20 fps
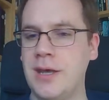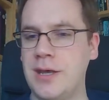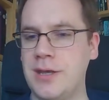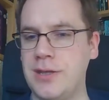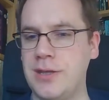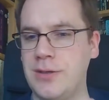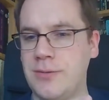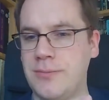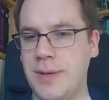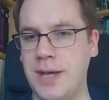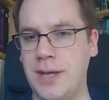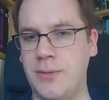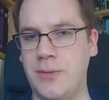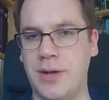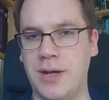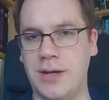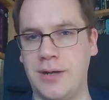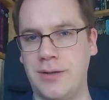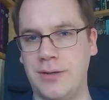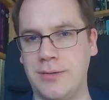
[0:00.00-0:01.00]
you may
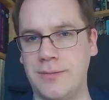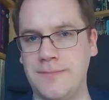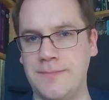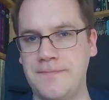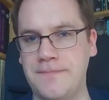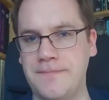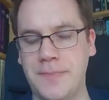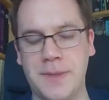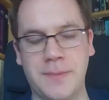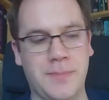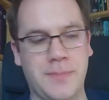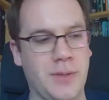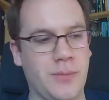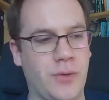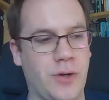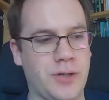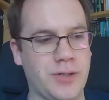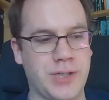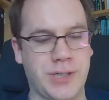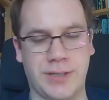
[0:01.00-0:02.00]
well be
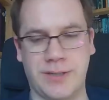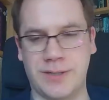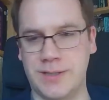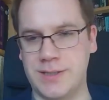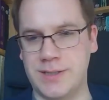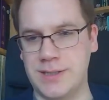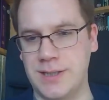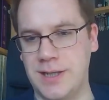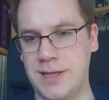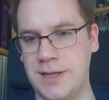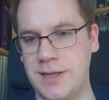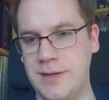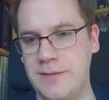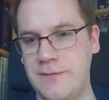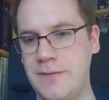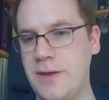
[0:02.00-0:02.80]
watching this live.